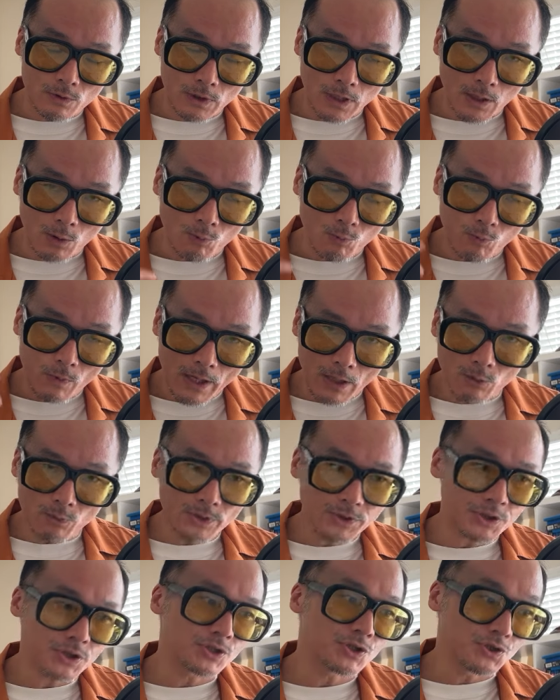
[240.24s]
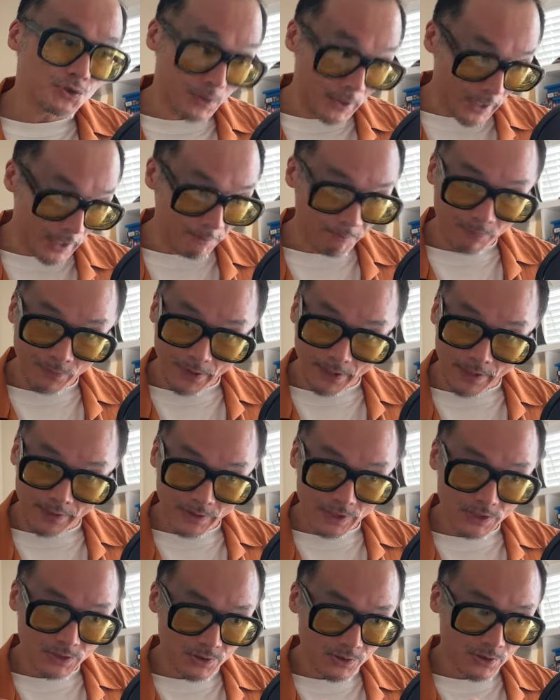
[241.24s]
well wishes to, again,
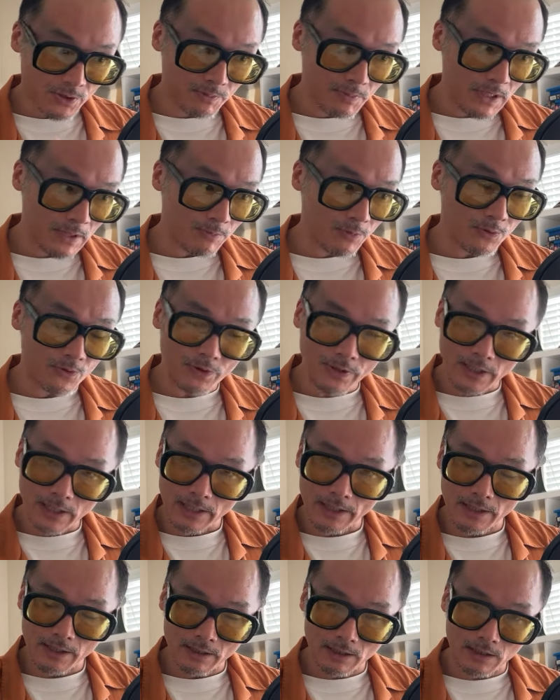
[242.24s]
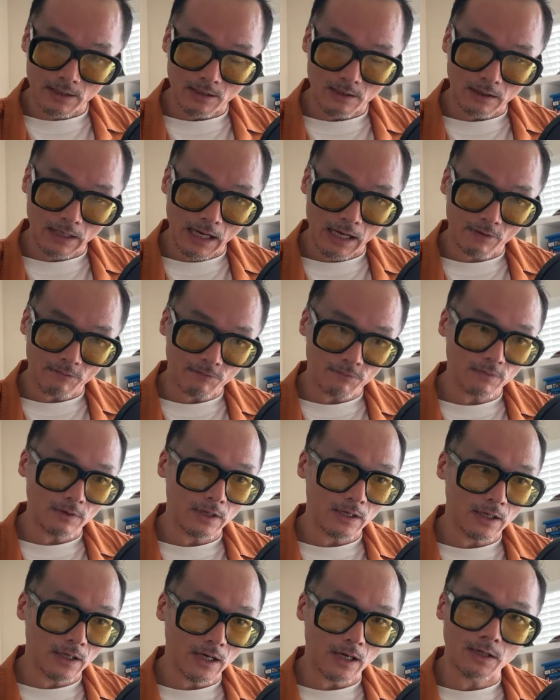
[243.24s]
these are the people that I have
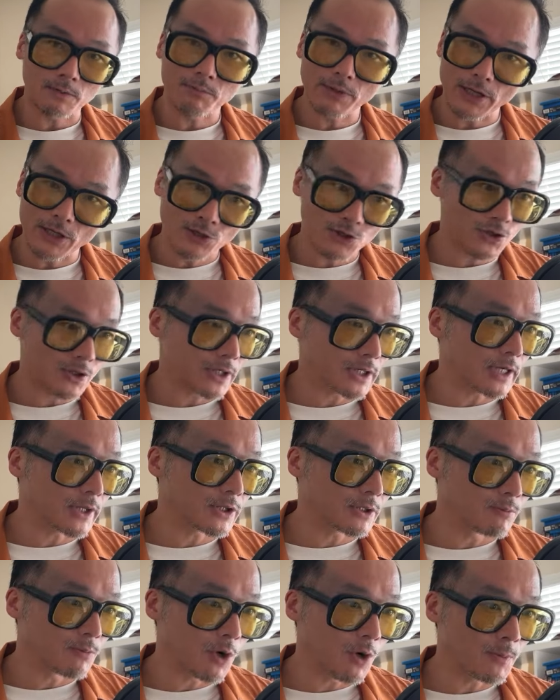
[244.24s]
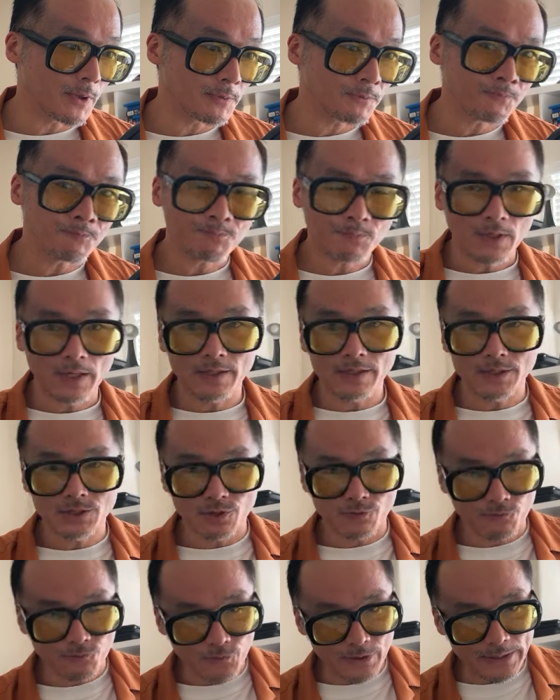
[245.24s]
on Patreon at the moment, and these
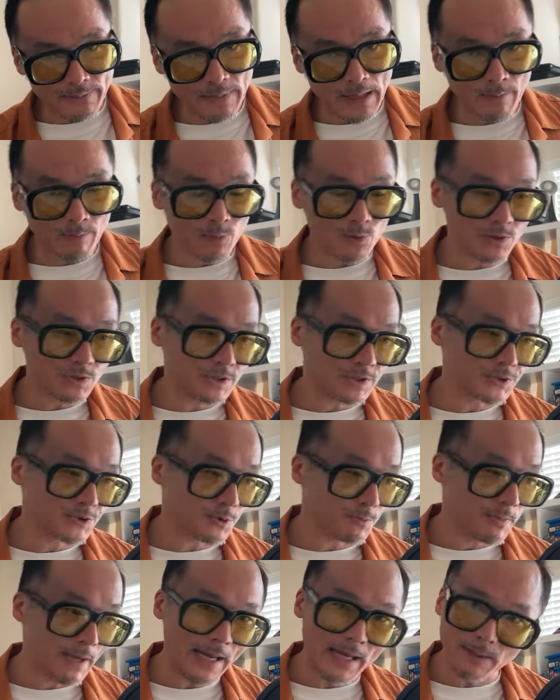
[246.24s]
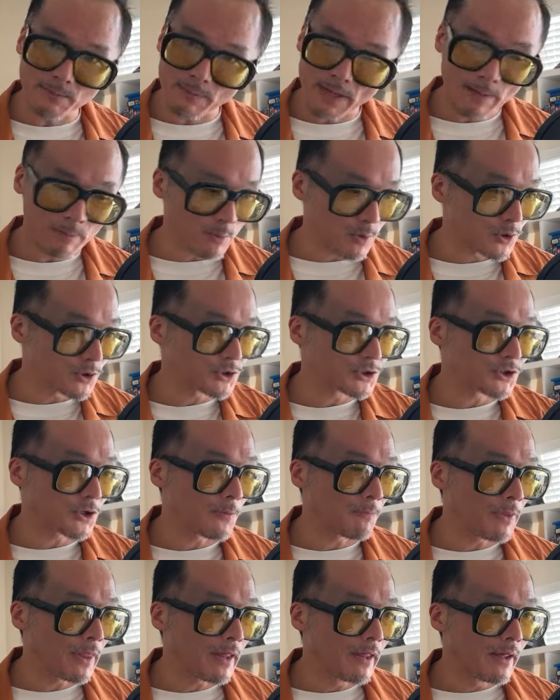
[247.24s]
are free members, these are paid members.
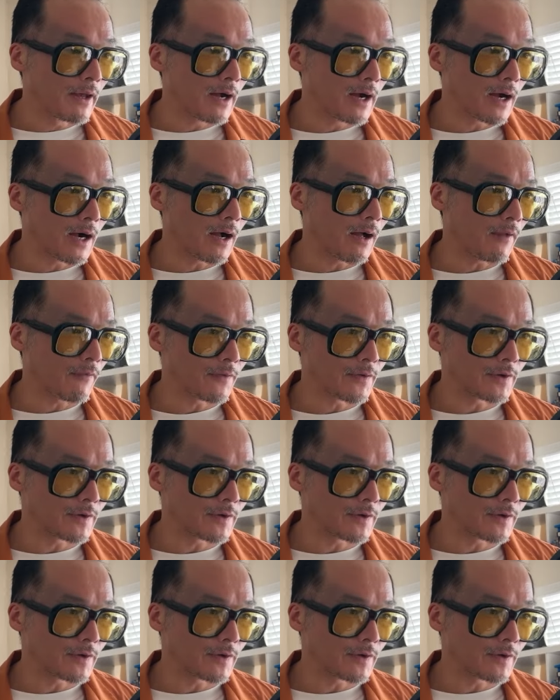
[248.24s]
So my